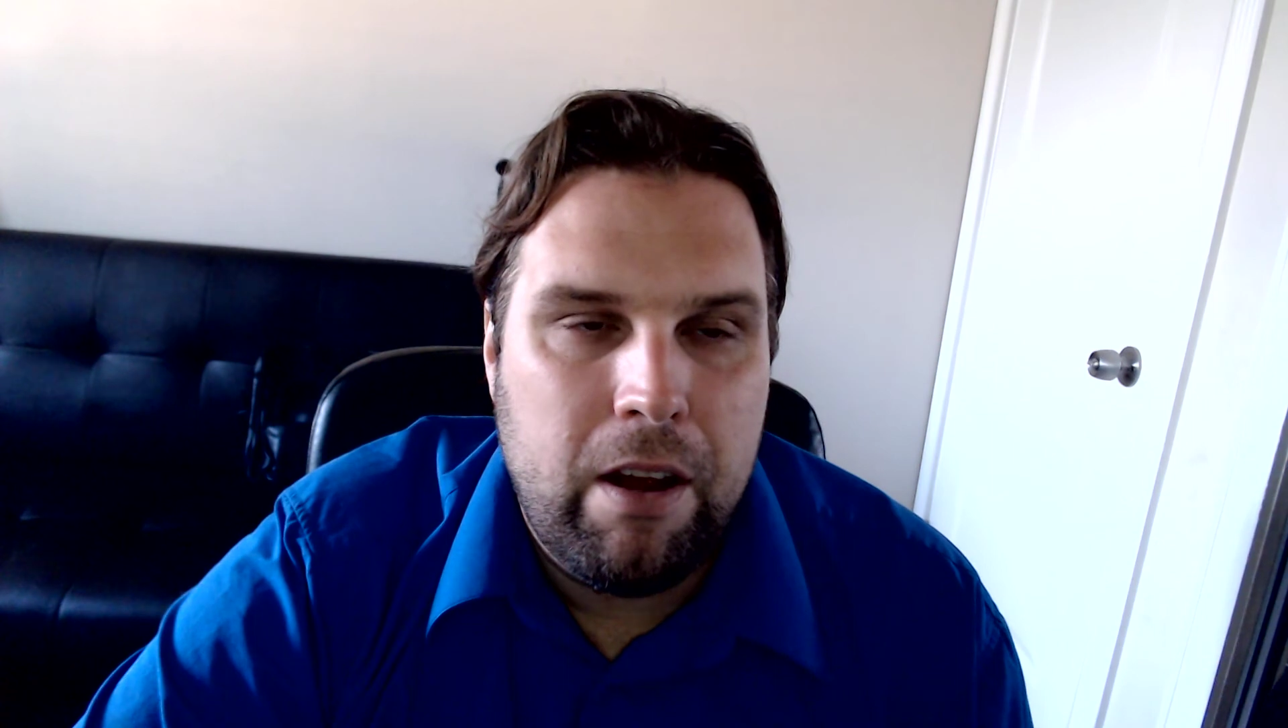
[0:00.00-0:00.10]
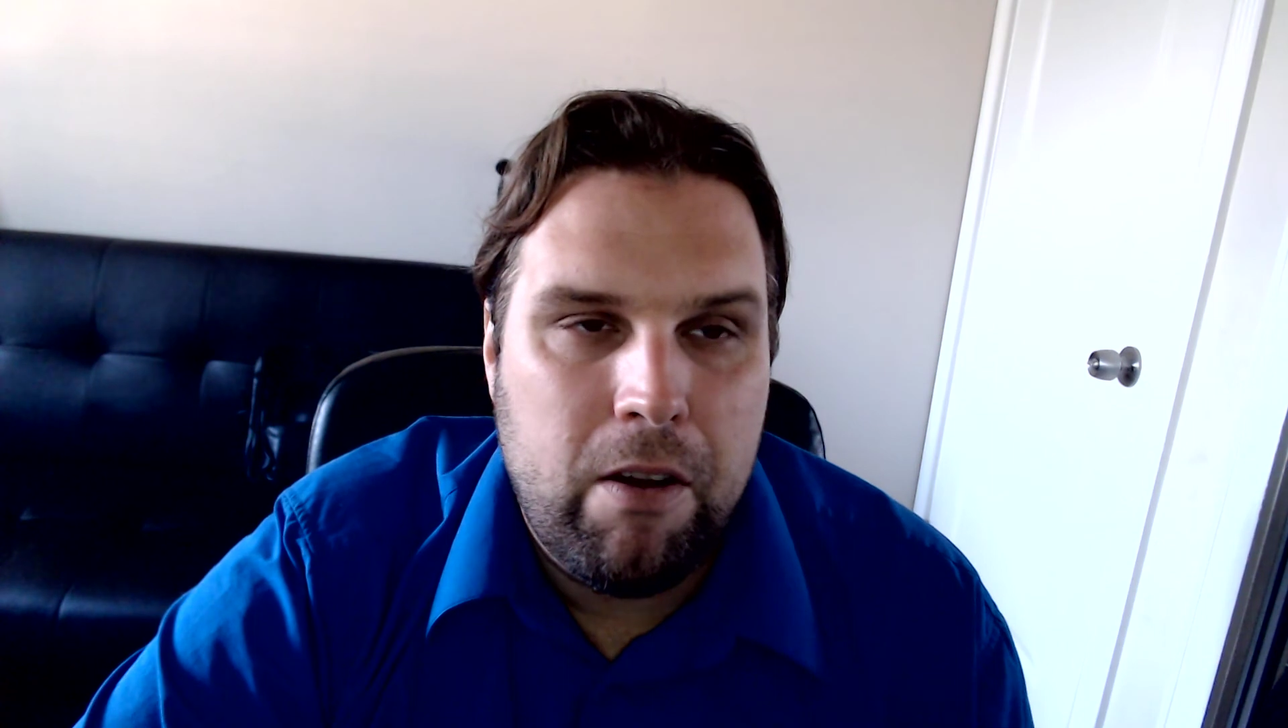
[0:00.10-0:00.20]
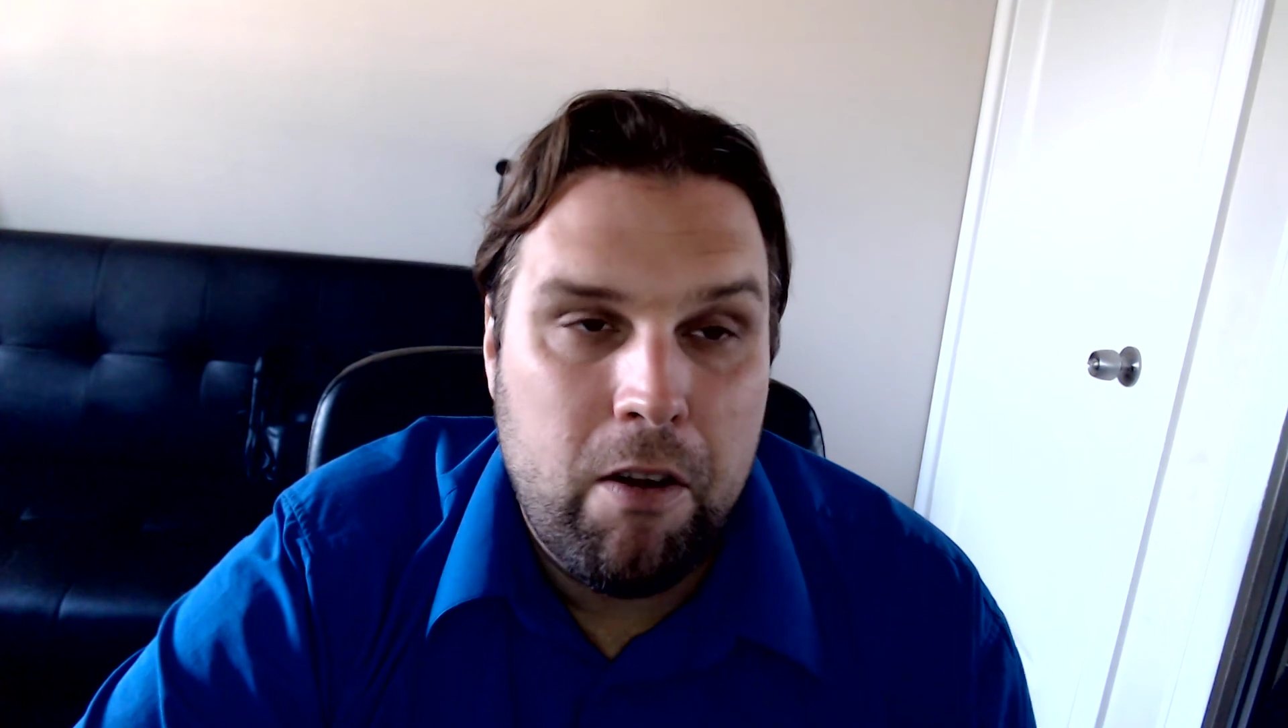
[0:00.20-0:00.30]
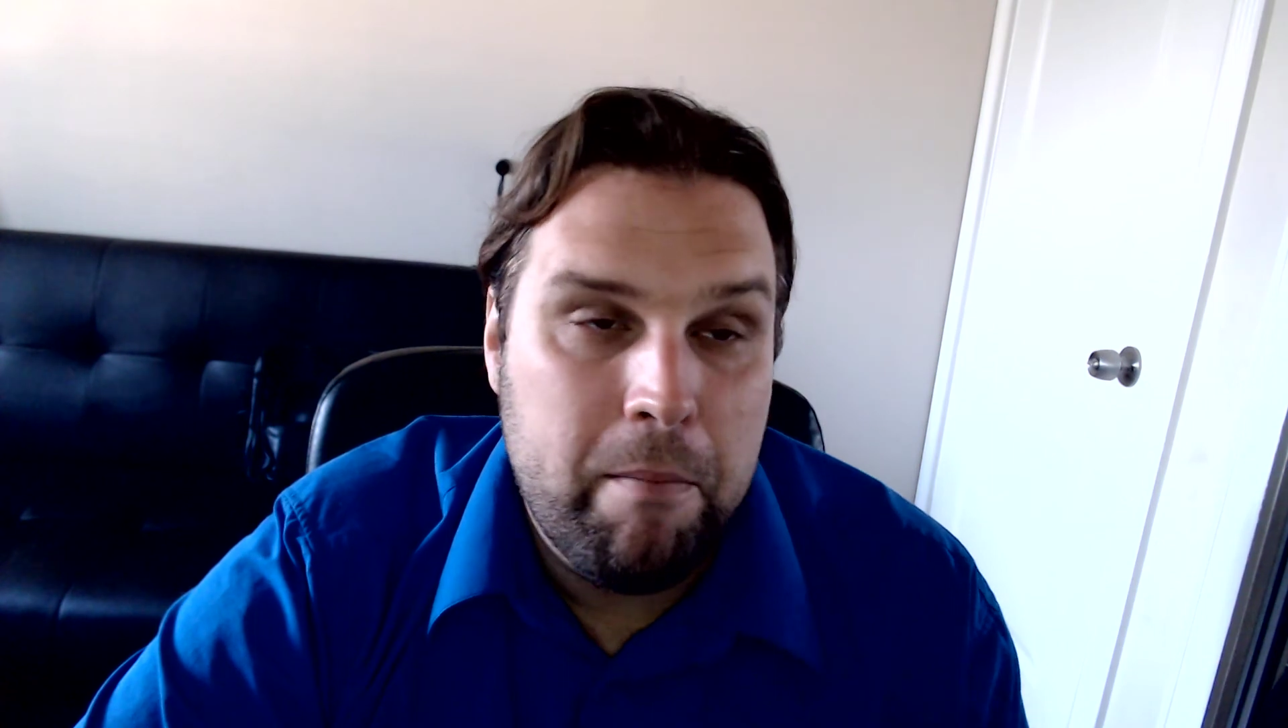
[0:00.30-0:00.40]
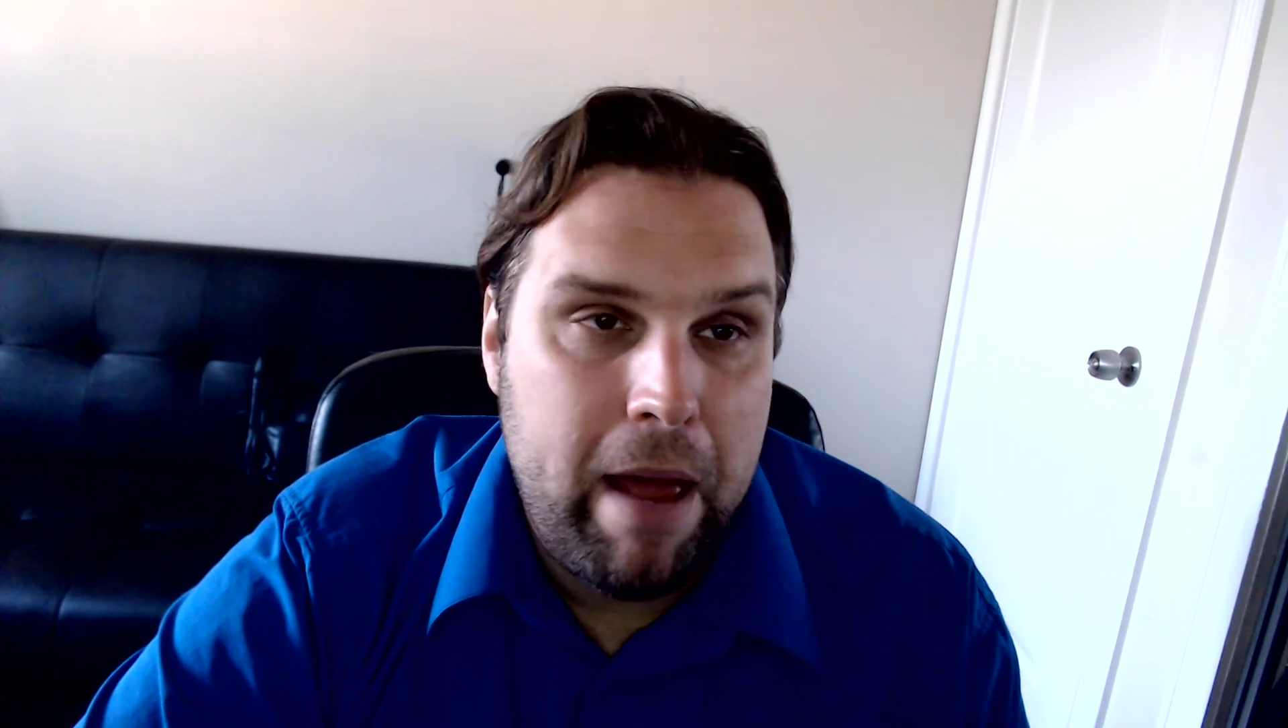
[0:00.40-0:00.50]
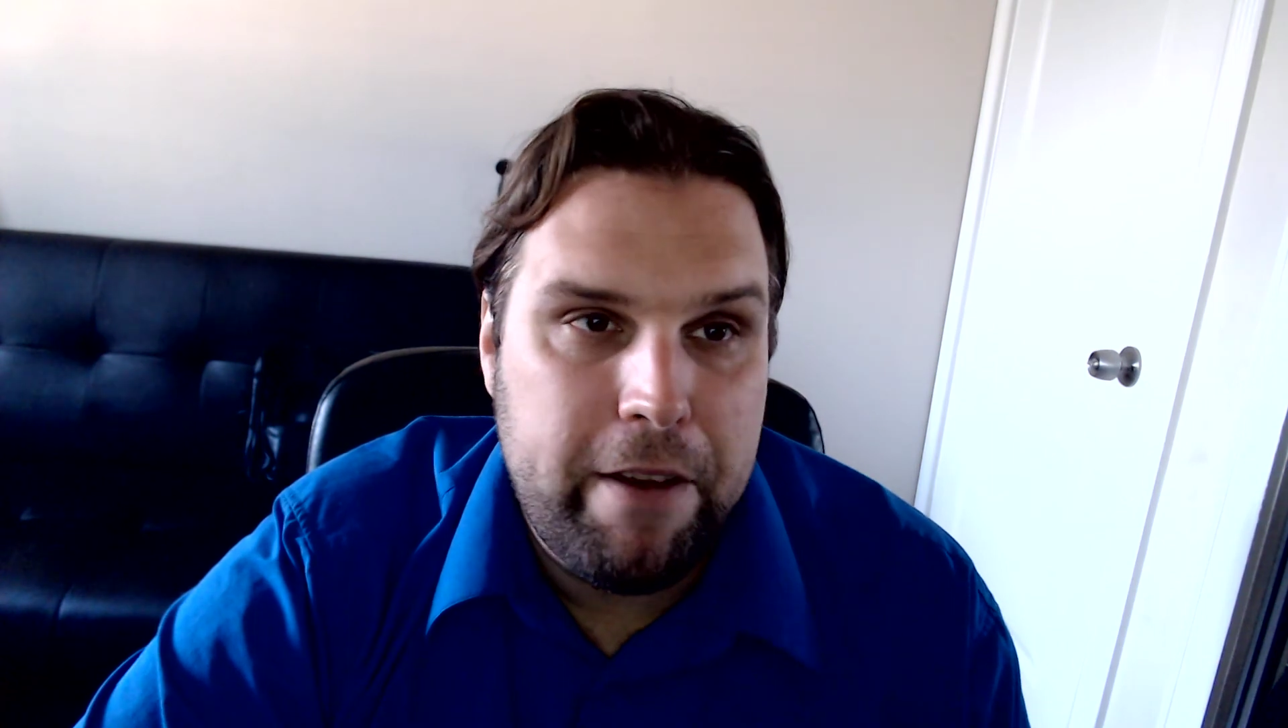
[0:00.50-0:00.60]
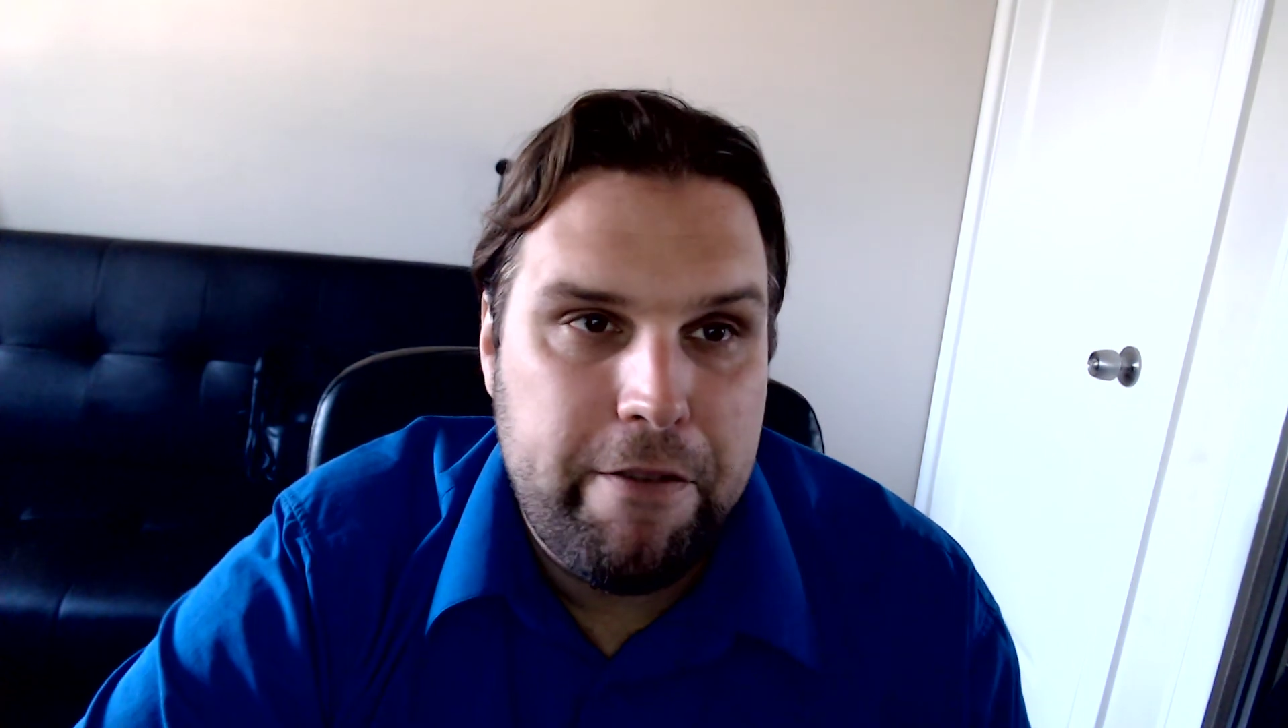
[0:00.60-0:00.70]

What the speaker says: or many